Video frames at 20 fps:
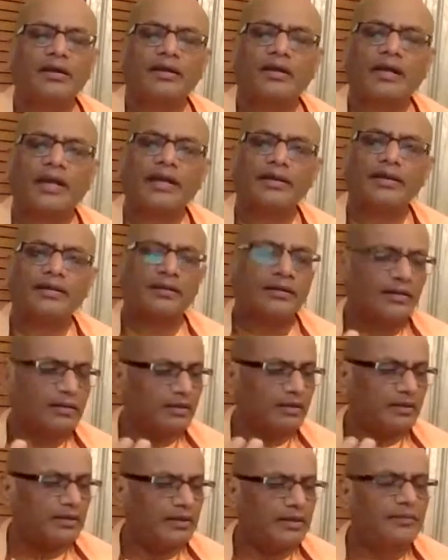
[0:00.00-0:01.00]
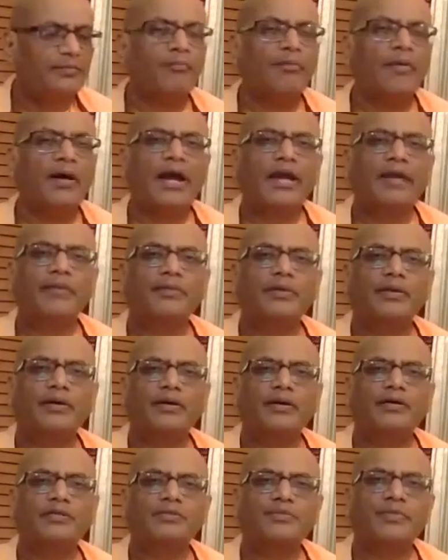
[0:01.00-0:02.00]
can imbibe
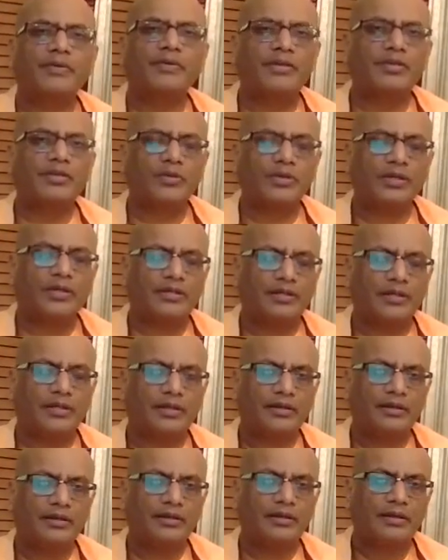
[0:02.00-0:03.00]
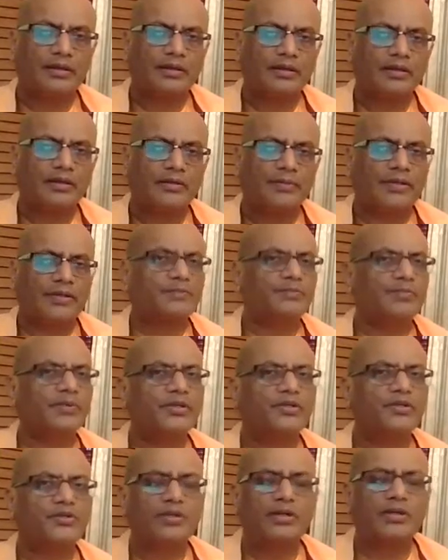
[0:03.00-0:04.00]
spirituality. But
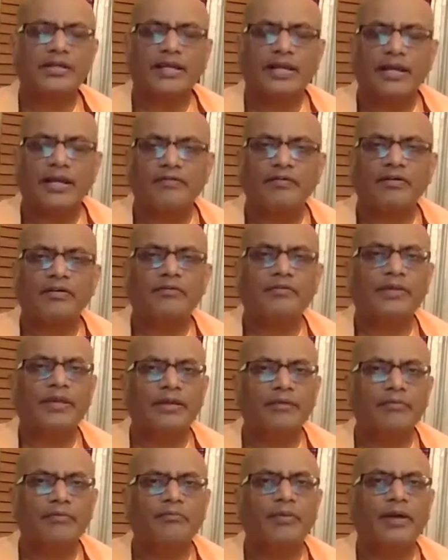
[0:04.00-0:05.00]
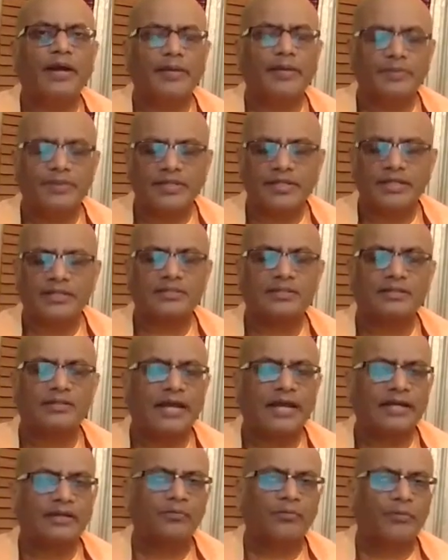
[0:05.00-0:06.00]
spirituality can never be imbibed just
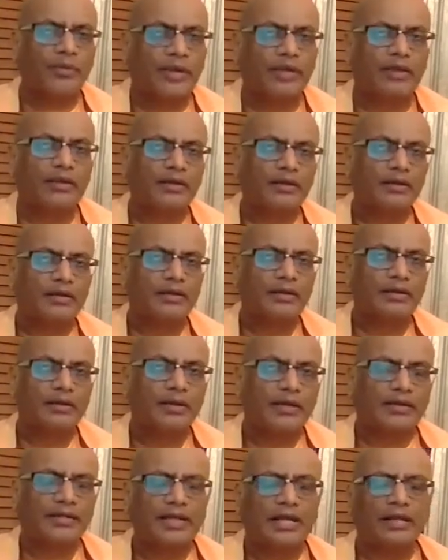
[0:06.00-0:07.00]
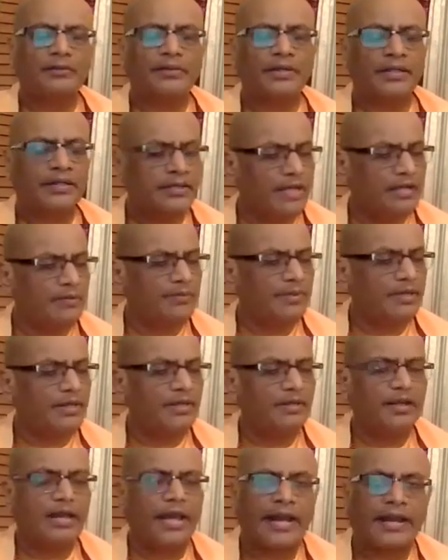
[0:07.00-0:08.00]
that way. It can be
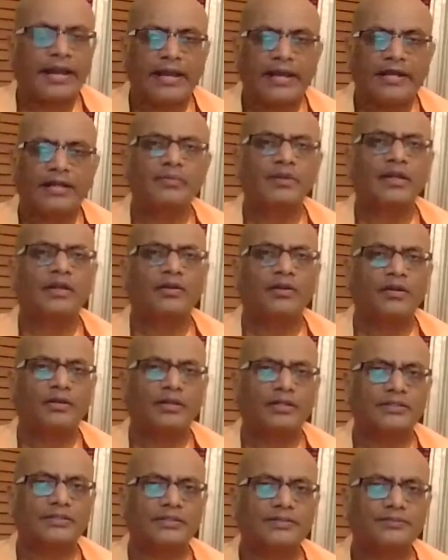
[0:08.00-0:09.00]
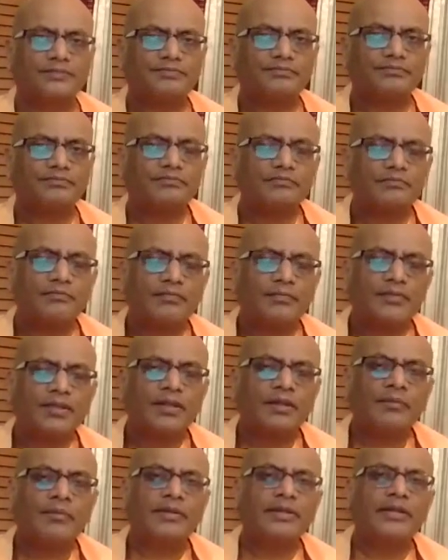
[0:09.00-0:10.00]
an academic knowledge,
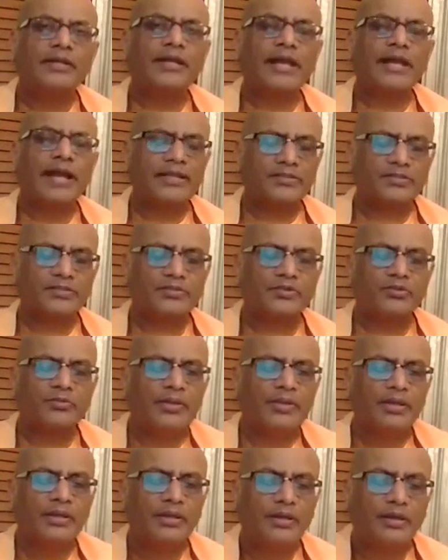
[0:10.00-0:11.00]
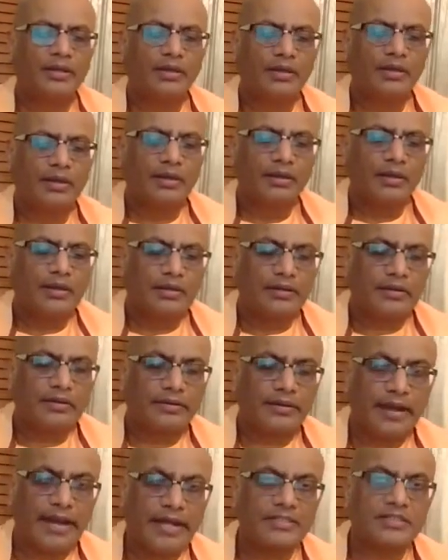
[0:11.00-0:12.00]
but it has to be
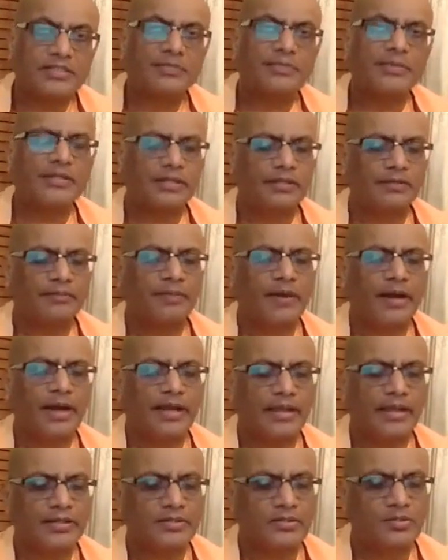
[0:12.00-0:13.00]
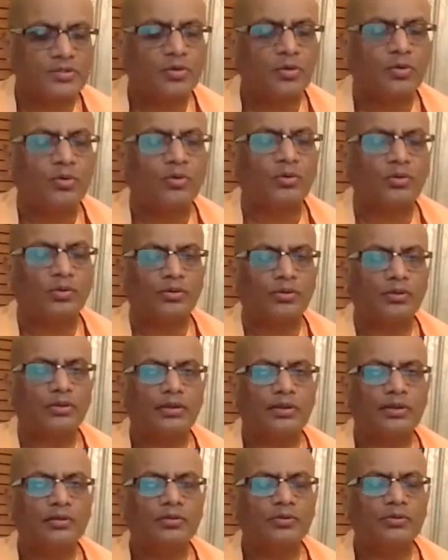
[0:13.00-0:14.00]
transmitted by a soul
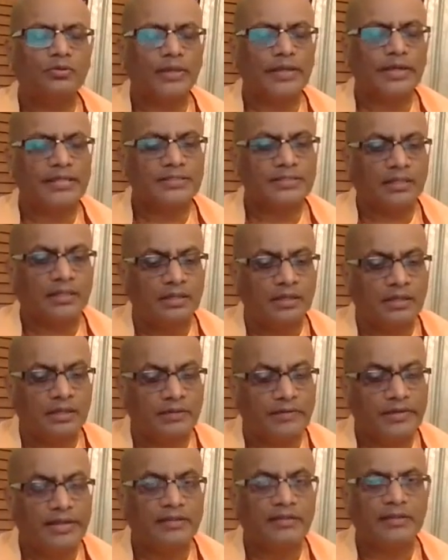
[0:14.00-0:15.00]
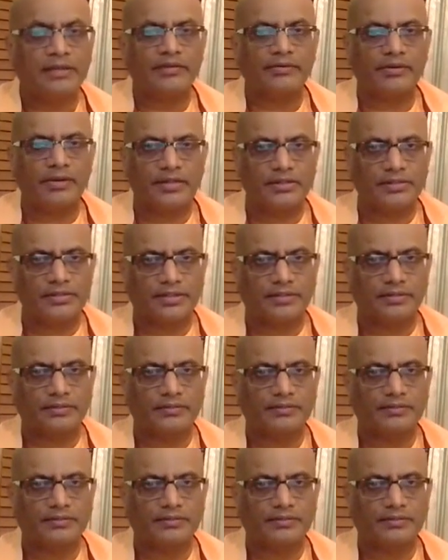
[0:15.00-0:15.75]
who is living that religion.